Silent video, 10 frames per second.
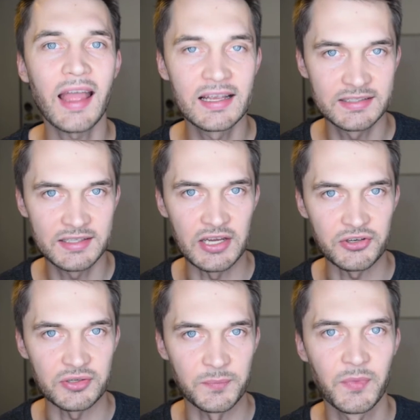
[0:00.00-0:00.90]

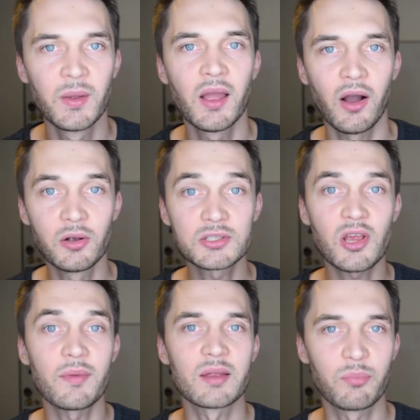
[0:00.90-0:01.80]
hesitation.
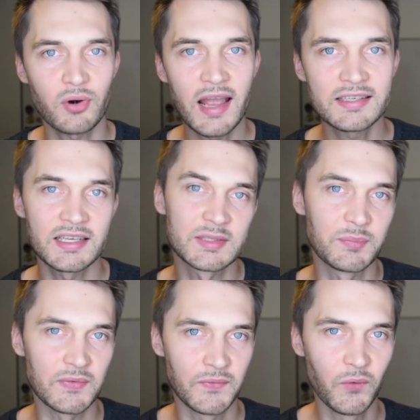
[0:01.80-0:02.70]
Also, my prices
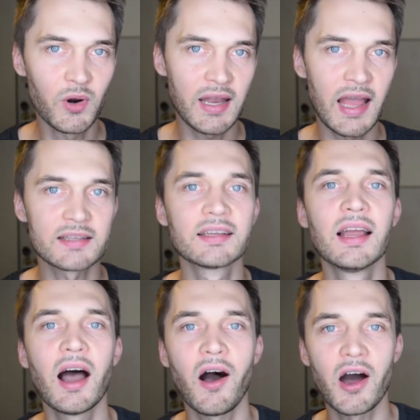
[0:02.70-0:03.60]
before that
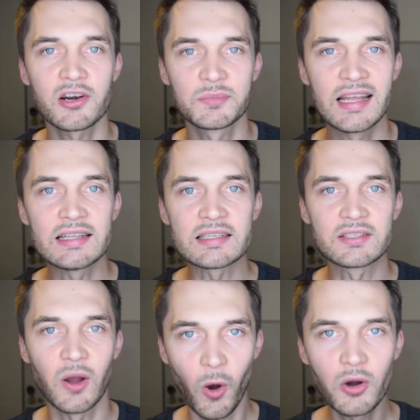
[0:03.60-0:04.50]
are updated
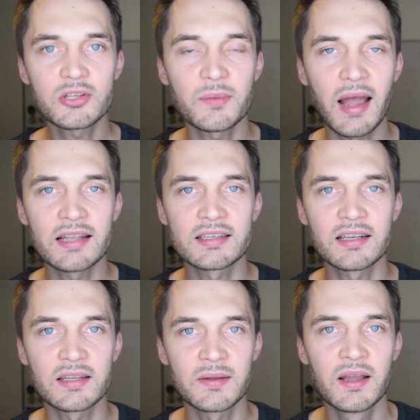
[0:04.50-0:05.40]

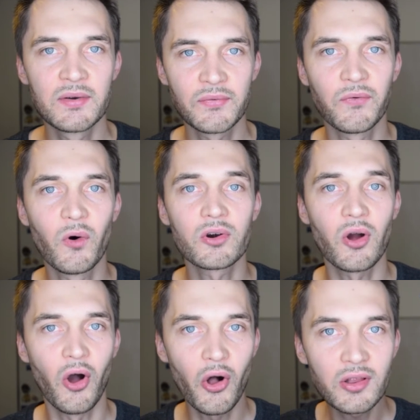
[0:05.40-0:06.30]
automatically for
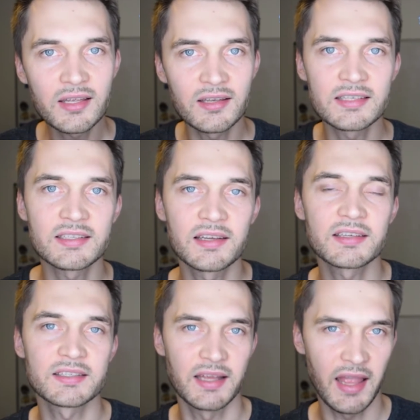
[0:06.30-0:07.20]
all the
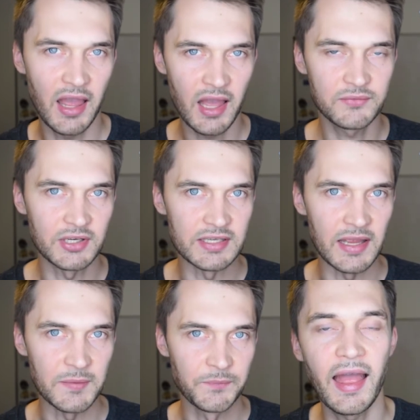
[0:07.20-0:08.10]
listings every day.
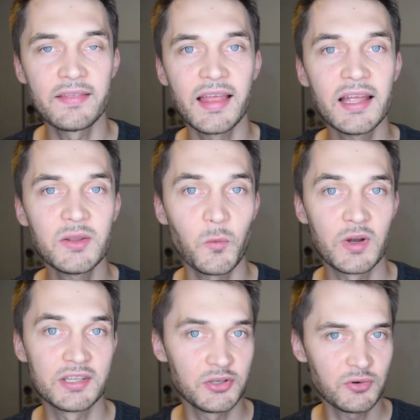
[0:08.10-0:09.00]
And then
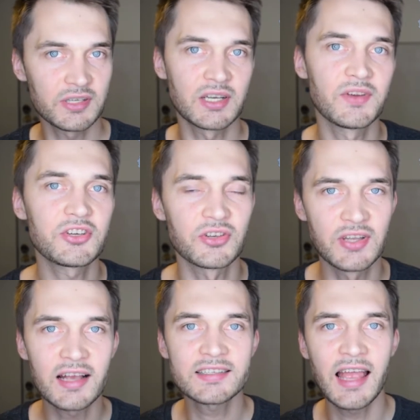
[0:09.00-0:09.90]
when a new reservation
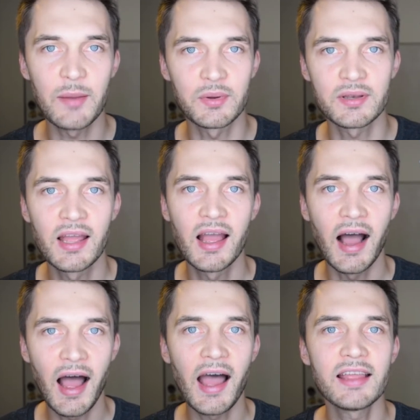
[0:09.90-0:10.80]
does happen,
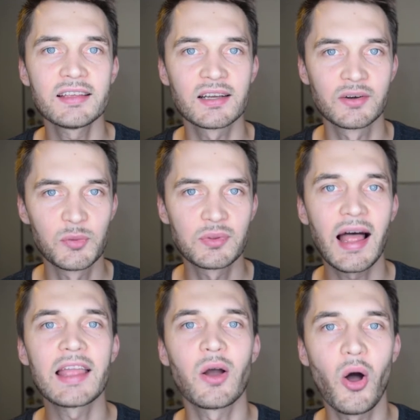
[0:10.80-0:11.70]
I
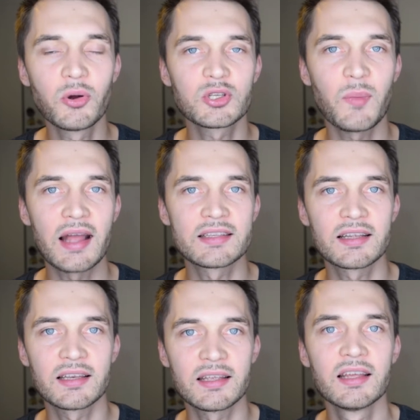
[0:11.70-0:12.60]
reply
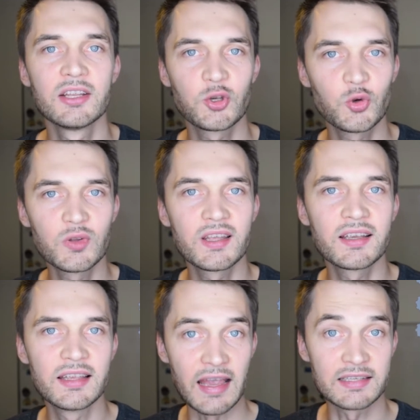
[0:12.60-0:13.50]
automatically to the
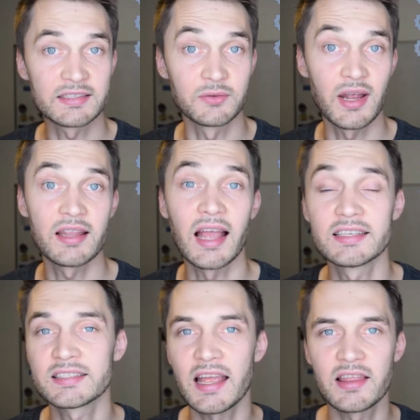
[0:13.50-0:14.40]
guest, right? I
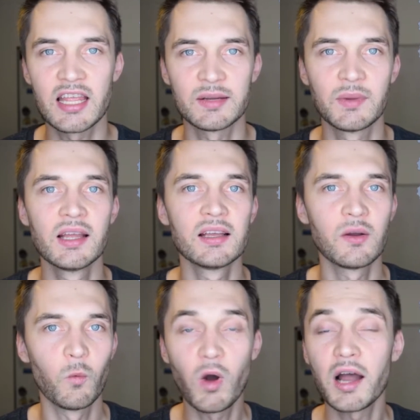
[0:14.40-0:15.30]
send them
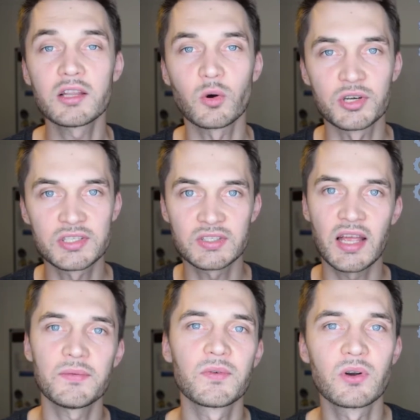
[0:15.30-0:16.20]
one or
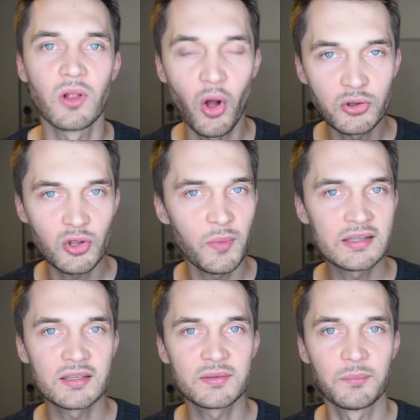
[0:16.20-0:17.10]
several
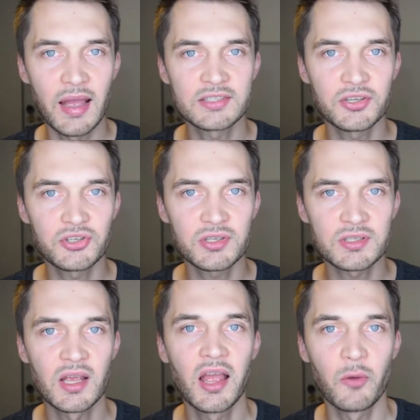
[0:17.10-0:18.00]
automated
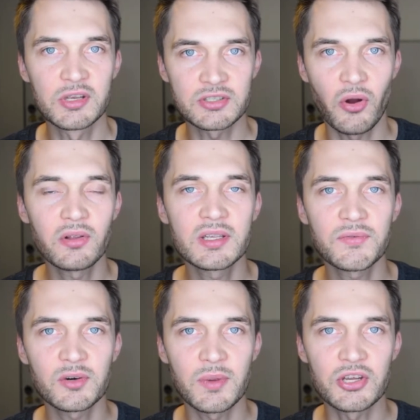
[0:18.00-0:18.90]
messages with all the
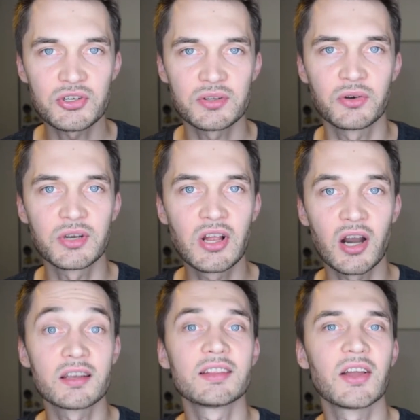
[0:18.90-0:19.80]
information
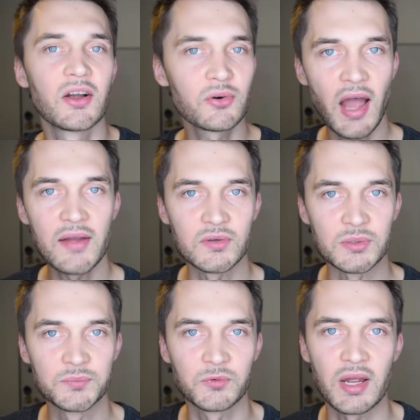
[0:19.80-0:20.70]
regarding the arrival,
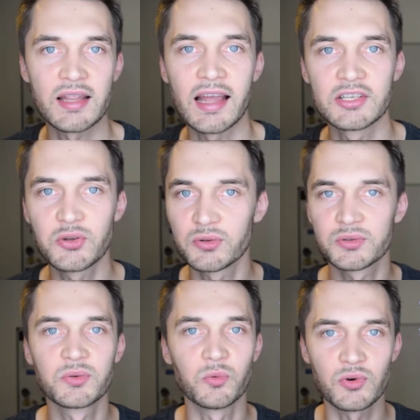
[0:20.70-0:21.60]
right? I
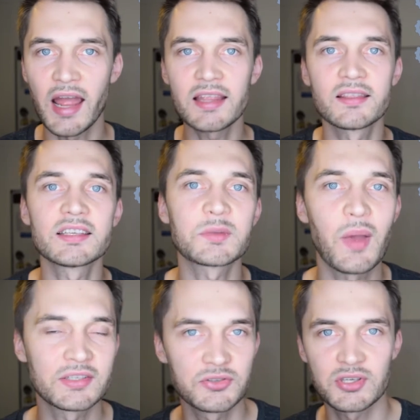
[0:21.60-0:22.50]
don't write these
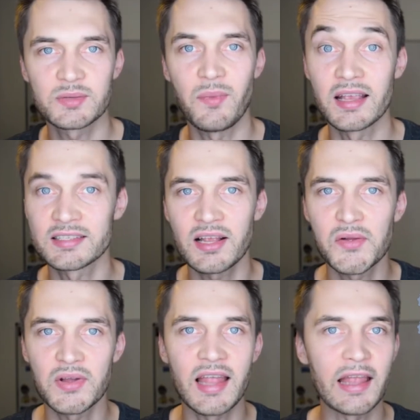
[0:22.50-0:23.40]
messages
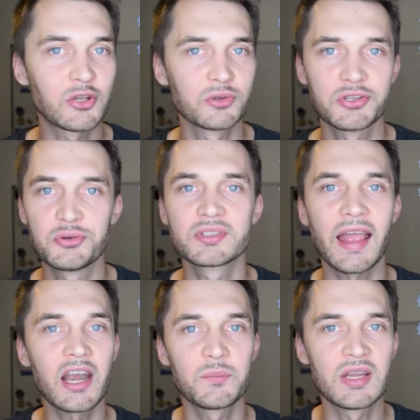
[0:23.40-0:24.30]
myself, and I don't use
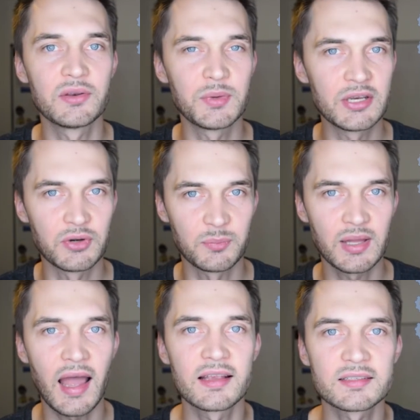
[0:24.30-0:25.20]
Airbnb
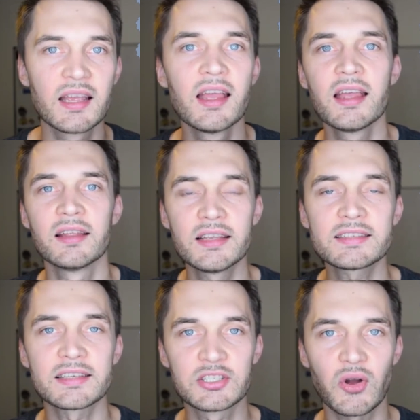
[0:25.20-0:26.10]
replies.
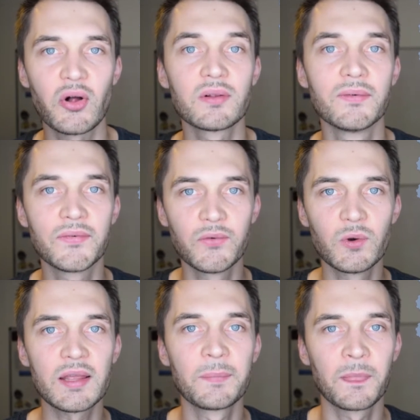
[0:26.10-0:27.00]
This is all
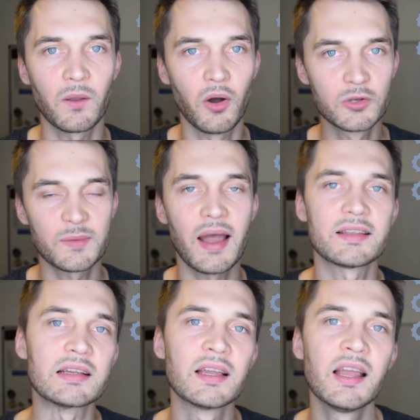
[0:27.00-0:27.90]
fully
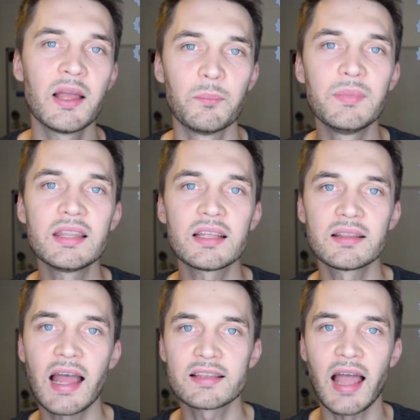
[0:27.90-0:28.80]
automatic, meaning
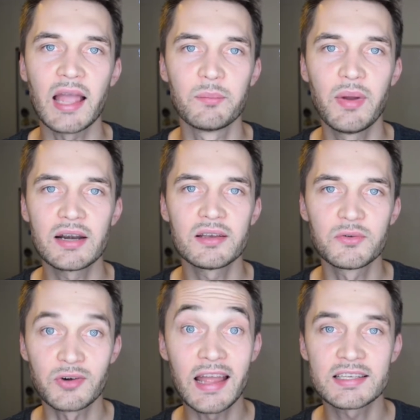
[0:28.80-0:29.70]
that I barely
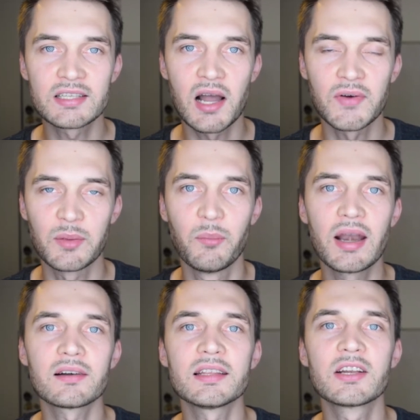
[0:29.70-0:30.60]
write stuff, I
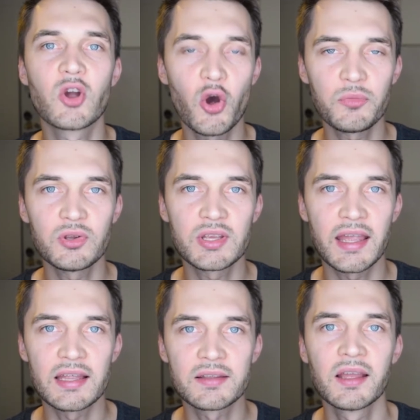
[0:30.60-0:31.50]
barely
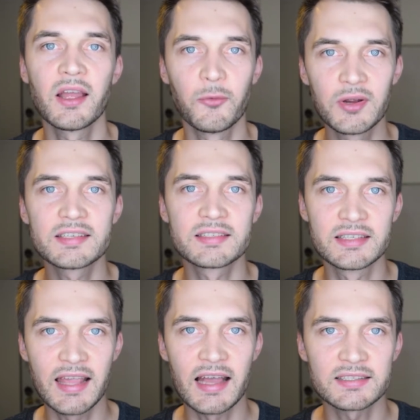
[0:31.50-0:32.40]
communicate with
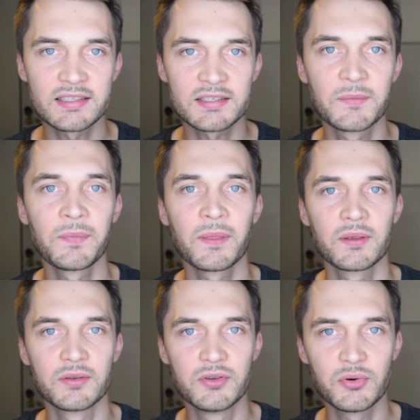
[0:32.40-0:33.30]
guests
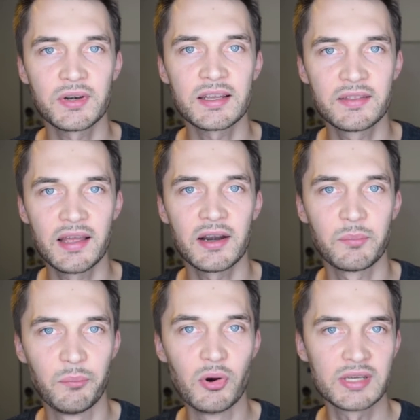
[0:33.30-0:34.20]
during their
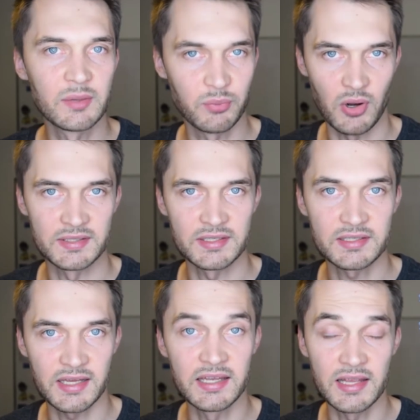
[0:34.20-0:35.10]
booking
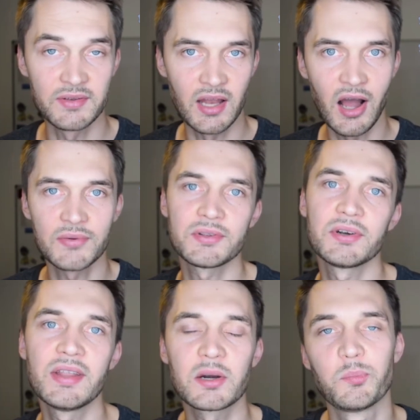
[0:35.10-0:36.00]
process and even after
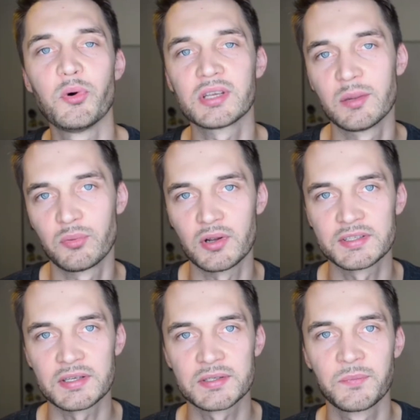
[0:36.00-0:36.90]
their booking
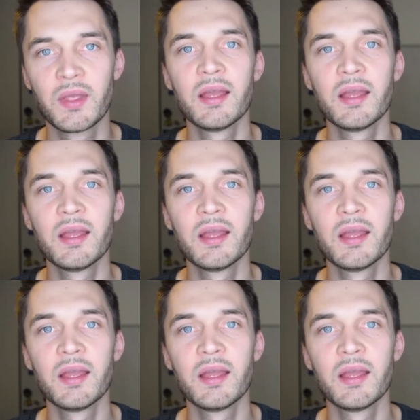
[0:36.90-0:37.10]
process.